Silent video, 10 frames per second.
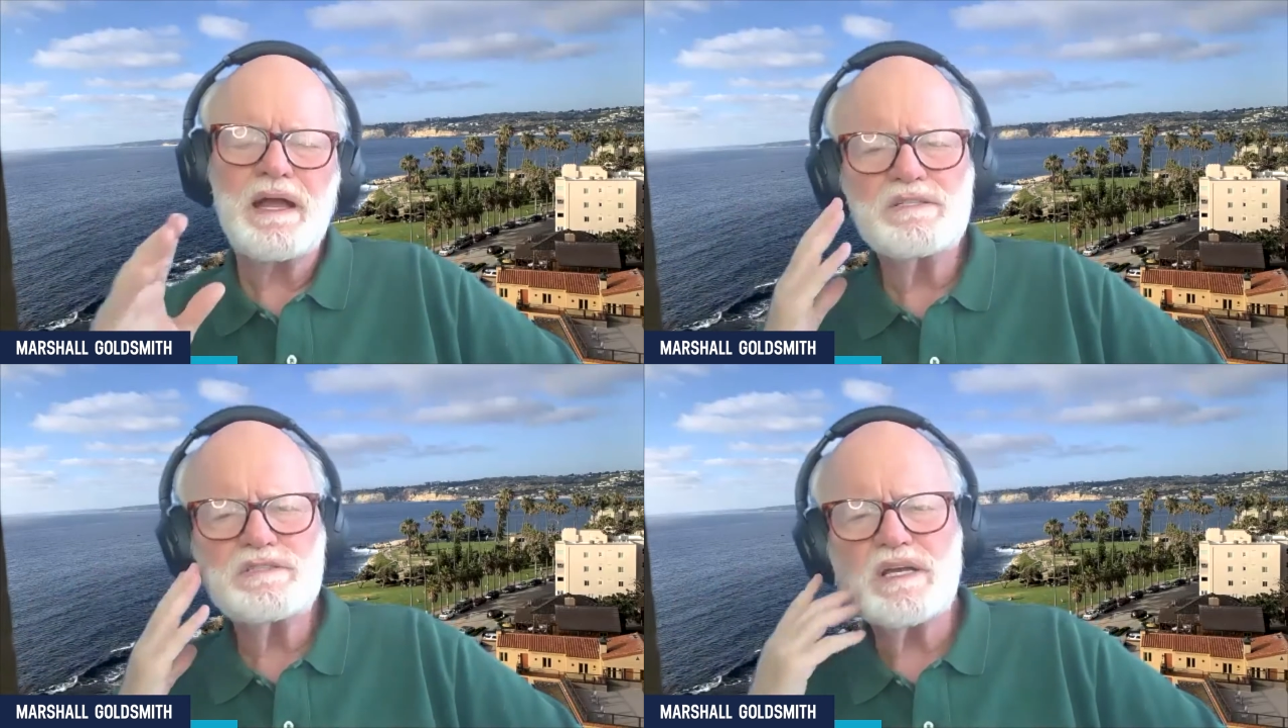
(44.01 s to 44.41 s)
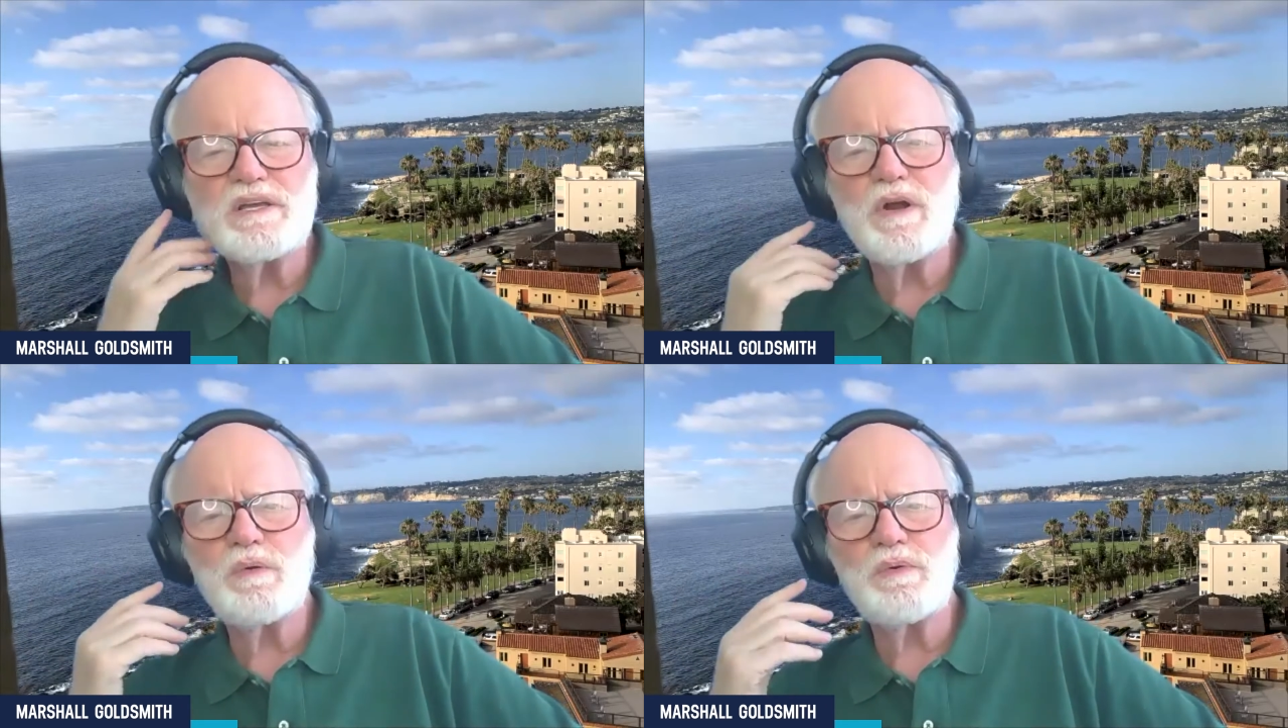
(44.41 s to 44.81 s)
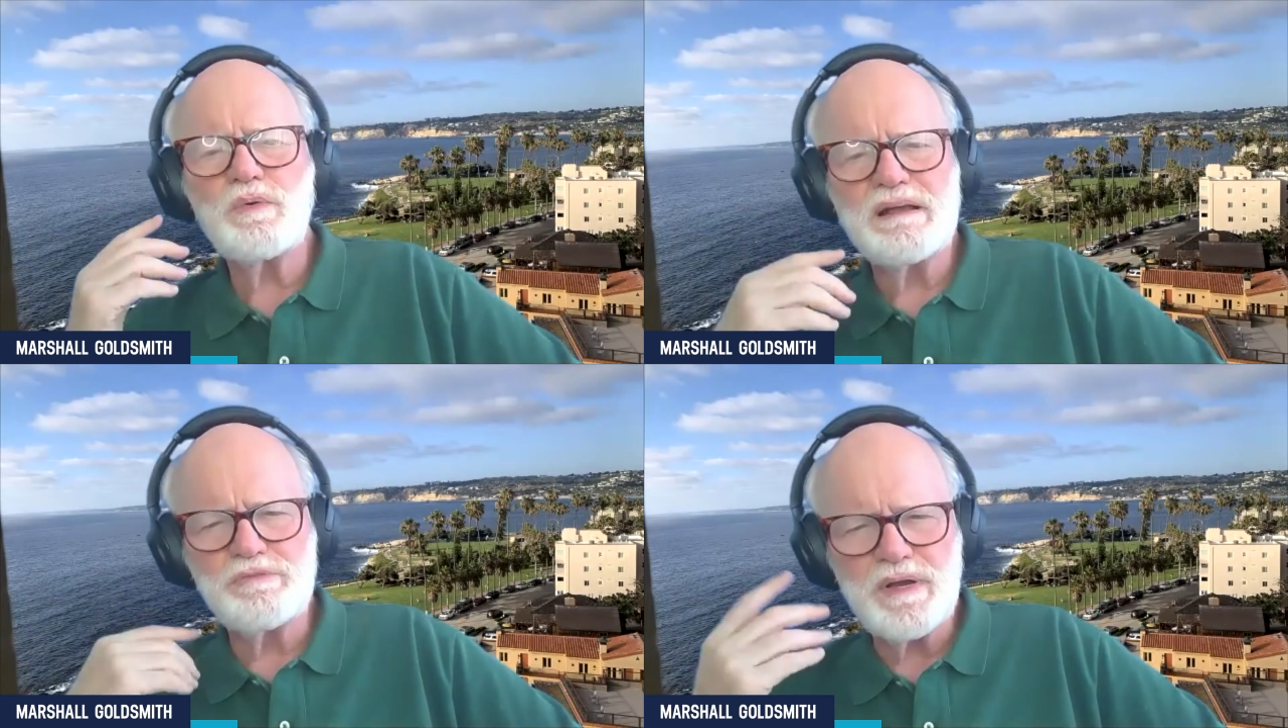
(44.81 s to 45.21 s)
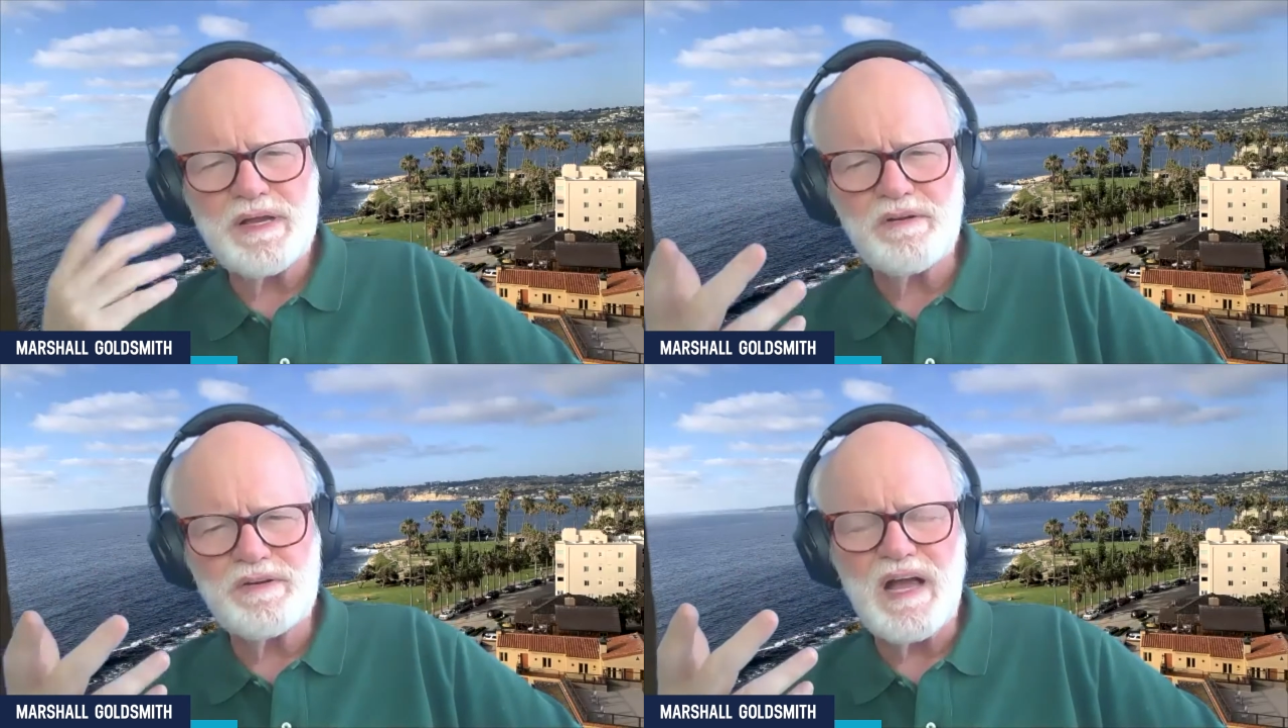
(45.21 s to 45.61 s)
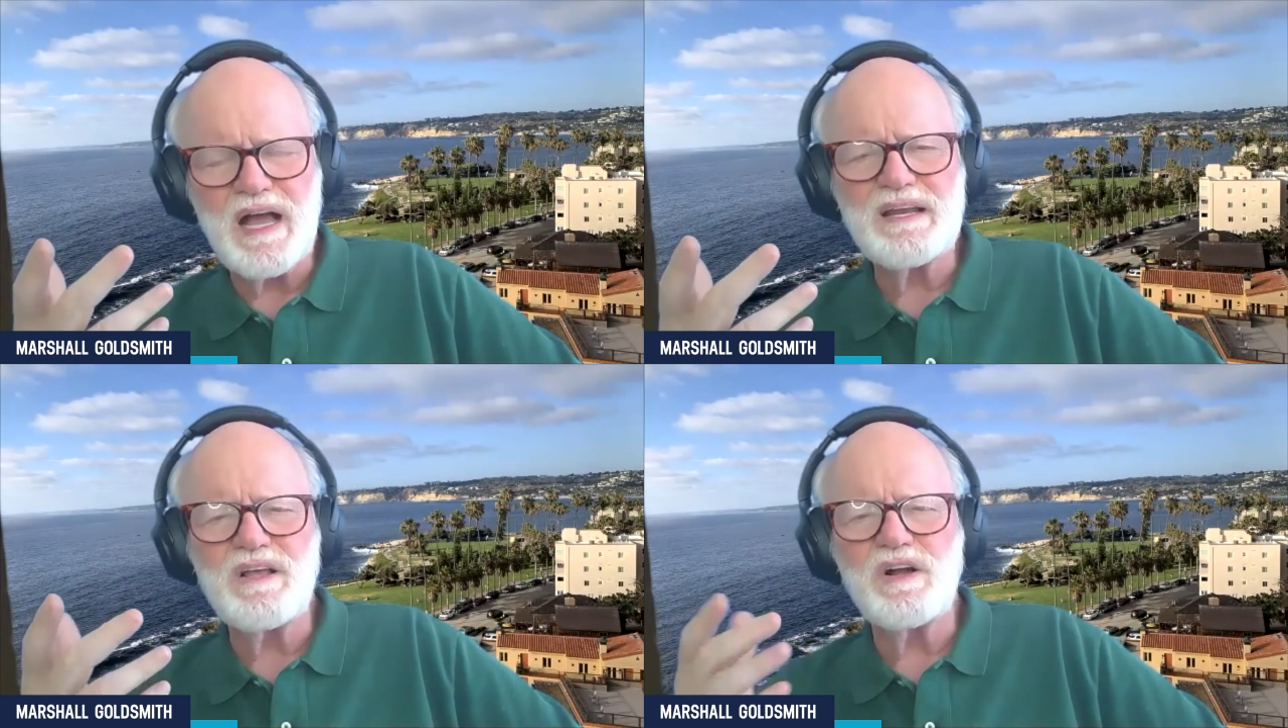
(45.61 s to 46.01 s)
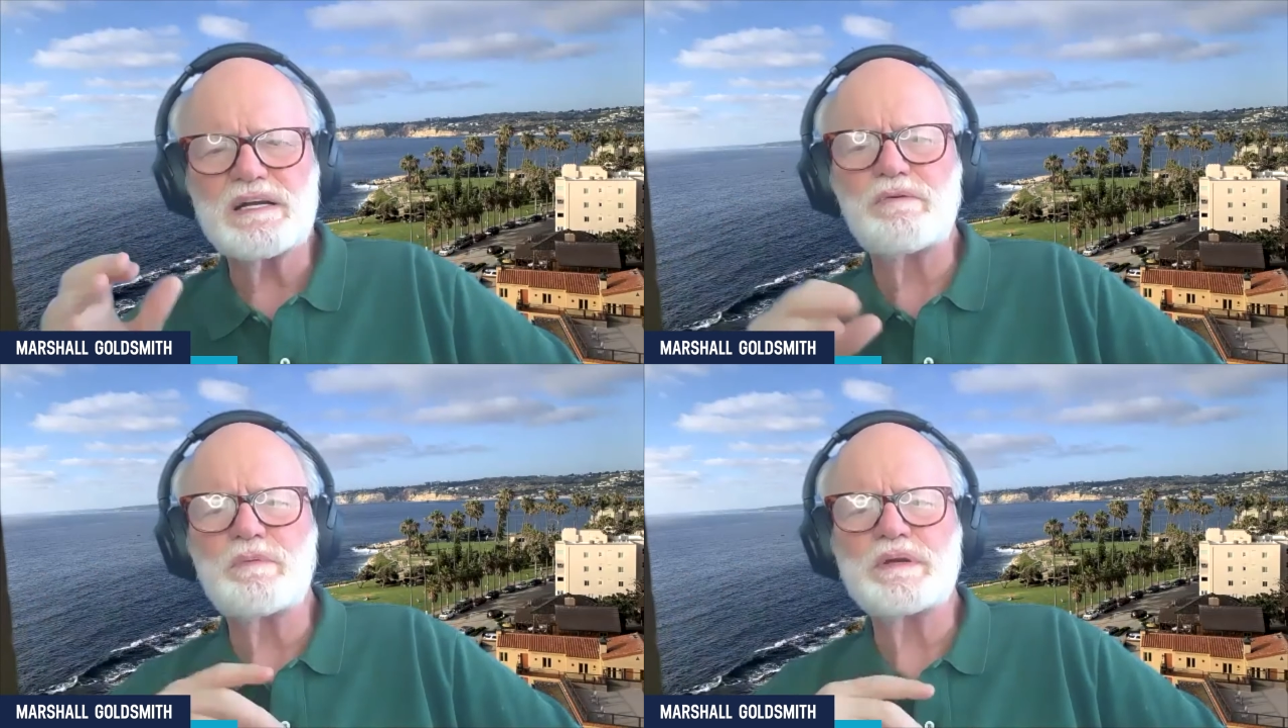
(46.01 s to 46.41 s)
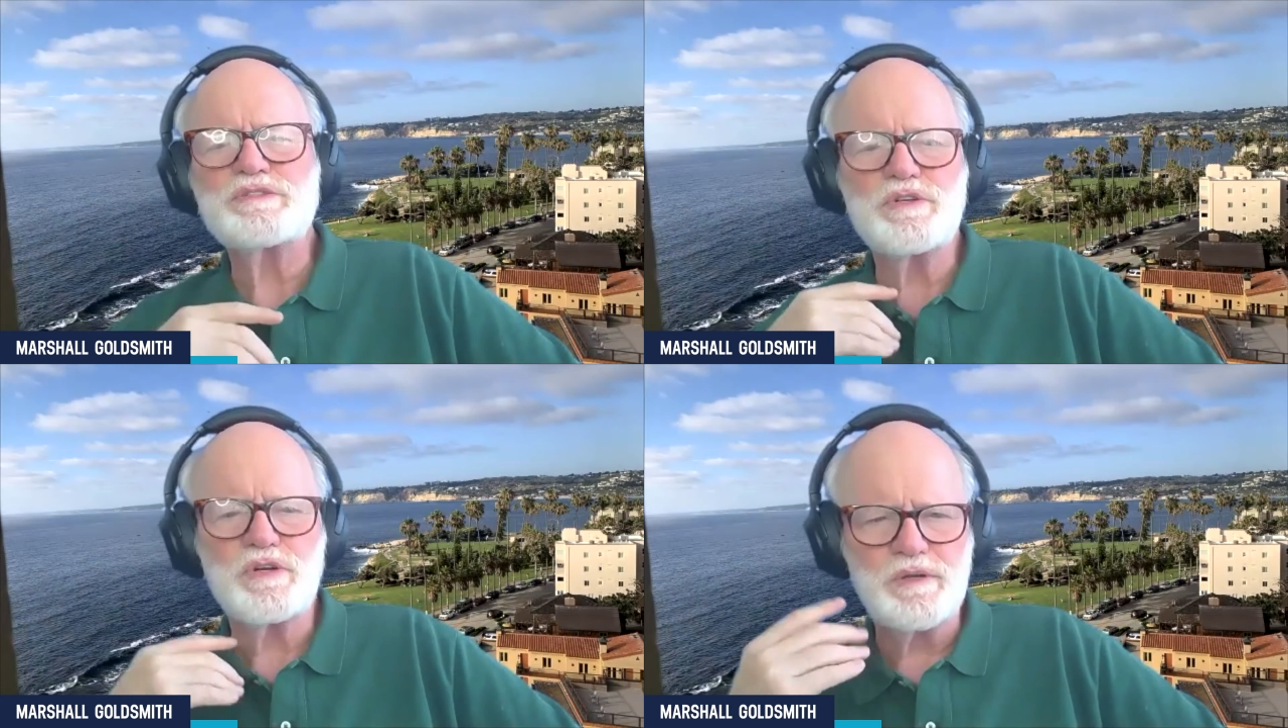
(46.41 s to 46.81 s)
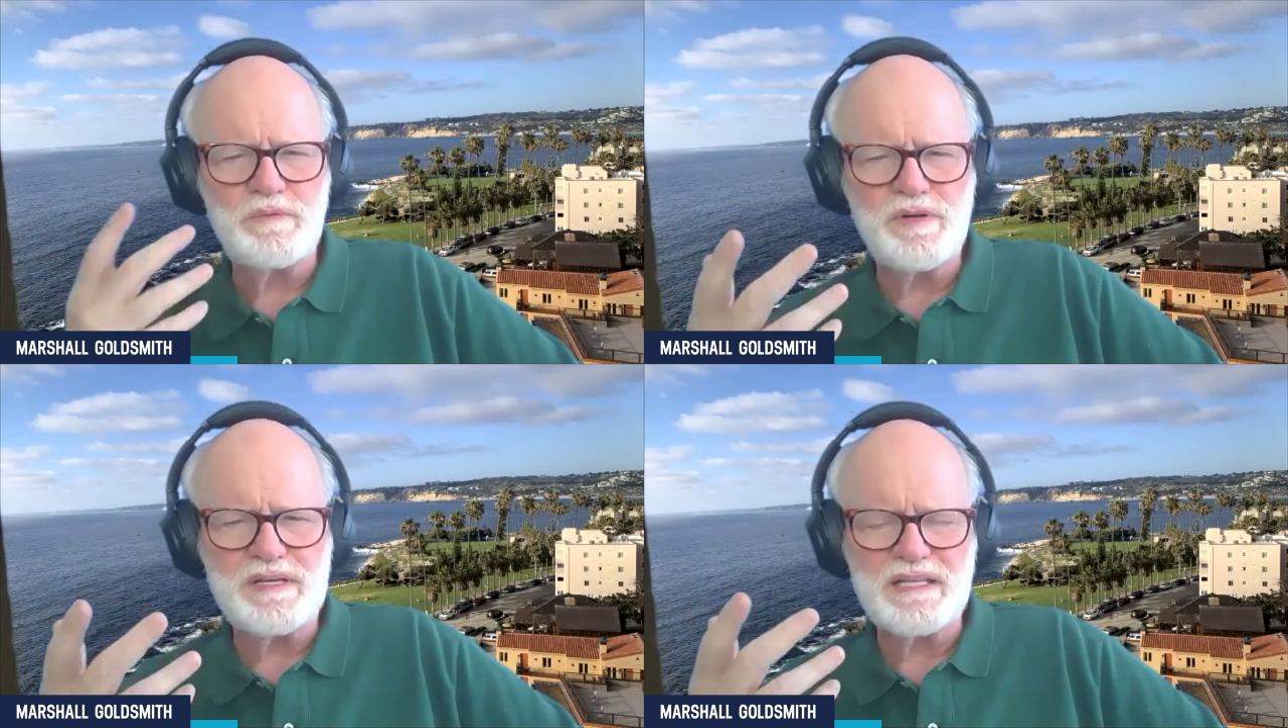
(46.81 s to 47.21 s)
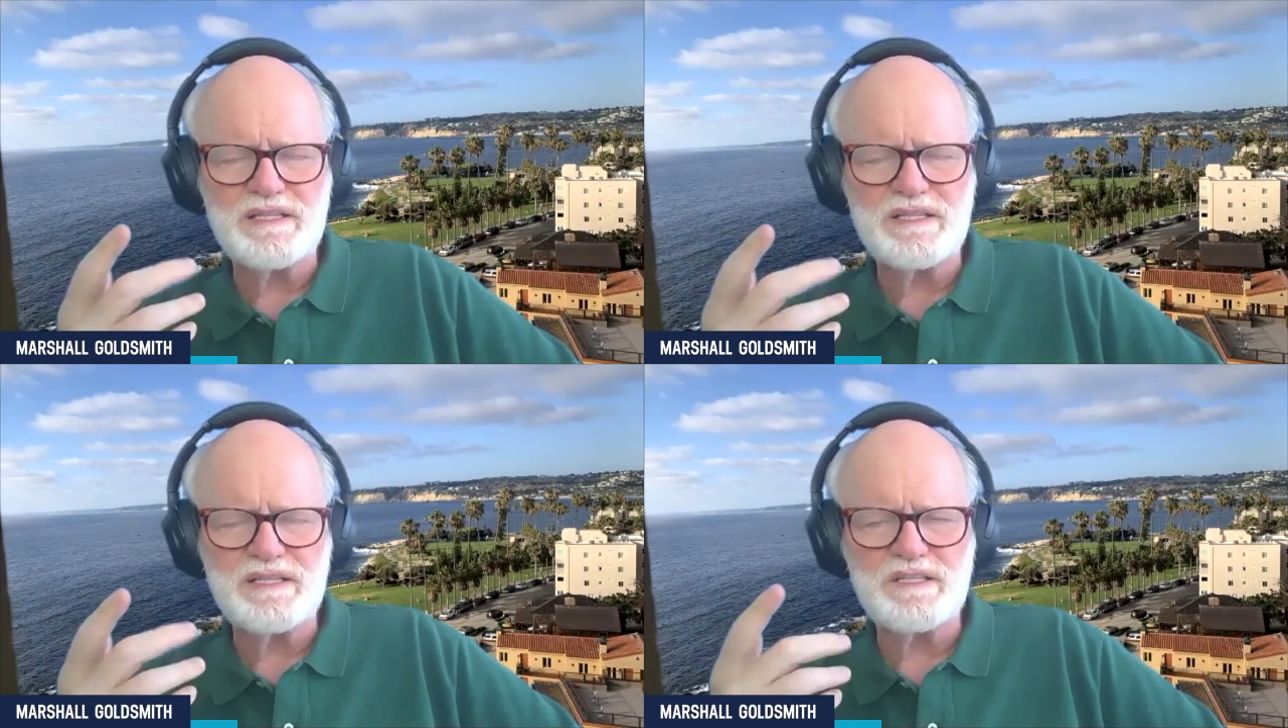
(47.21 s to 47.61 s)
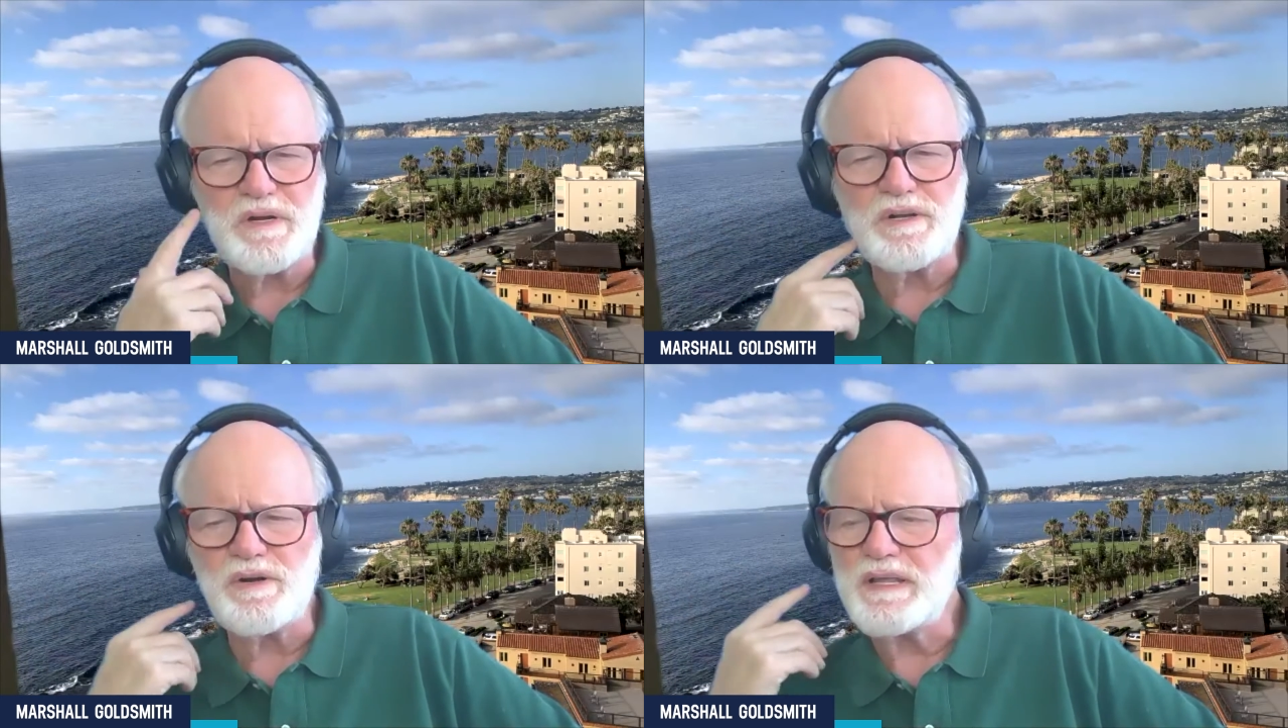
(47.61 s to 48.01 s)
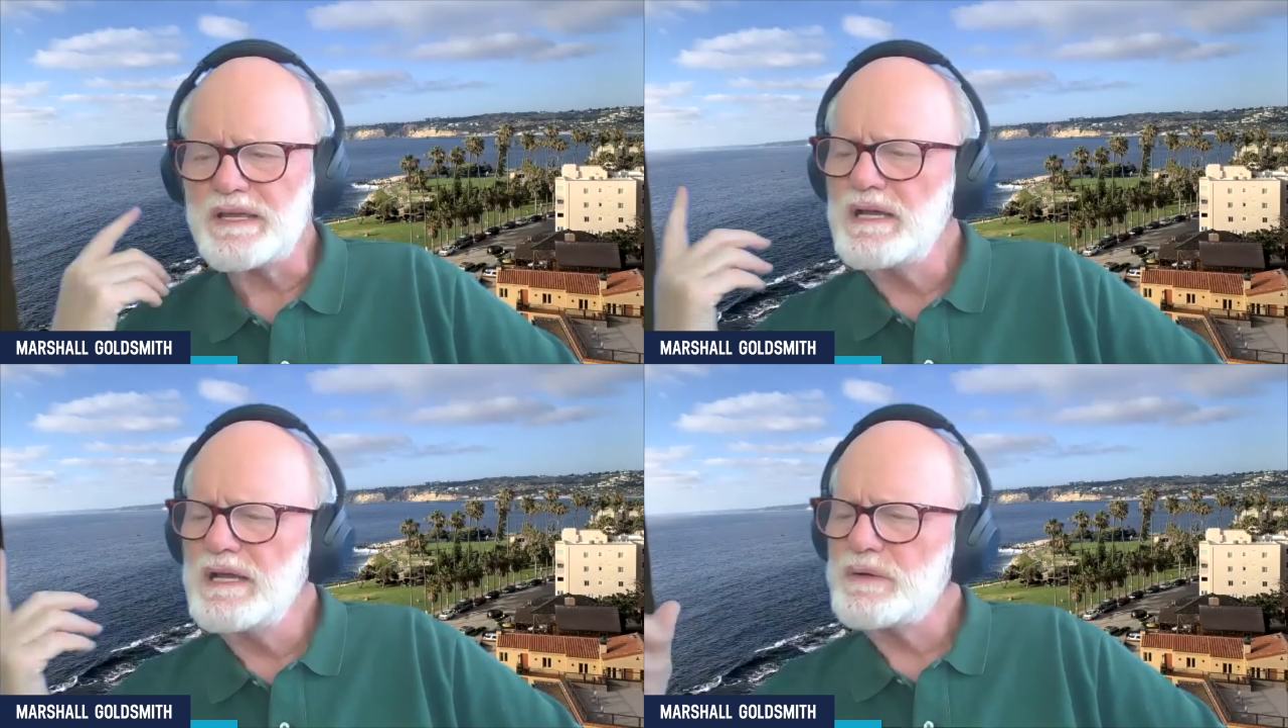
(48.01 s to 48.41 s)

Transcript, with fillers: And you say, you know, we're going to have a regular dialogue. I want to make sure I communicate these very clearly.